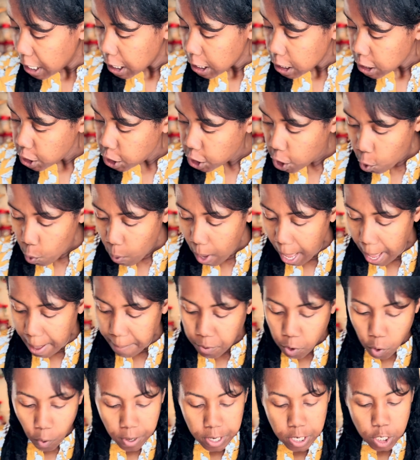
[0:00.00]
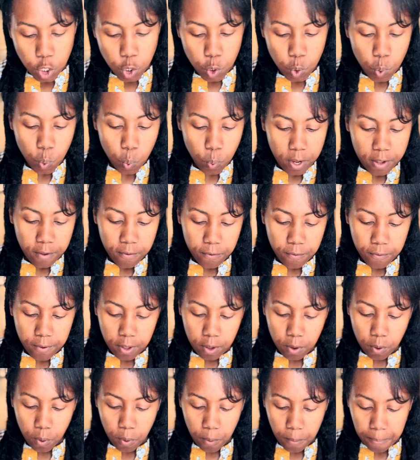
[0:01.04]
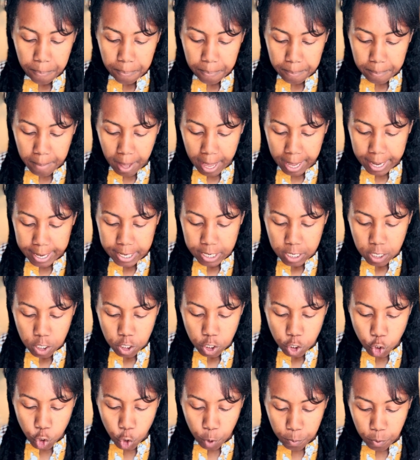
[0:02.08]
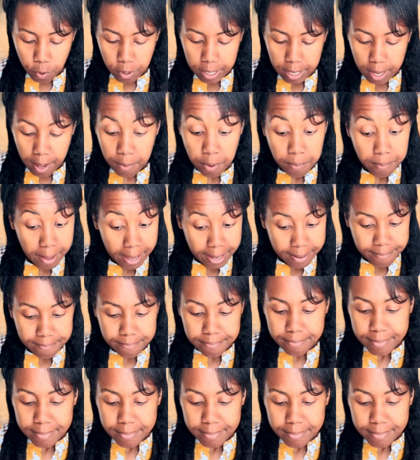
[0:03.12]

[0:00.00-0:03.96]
So I'm going to refill my my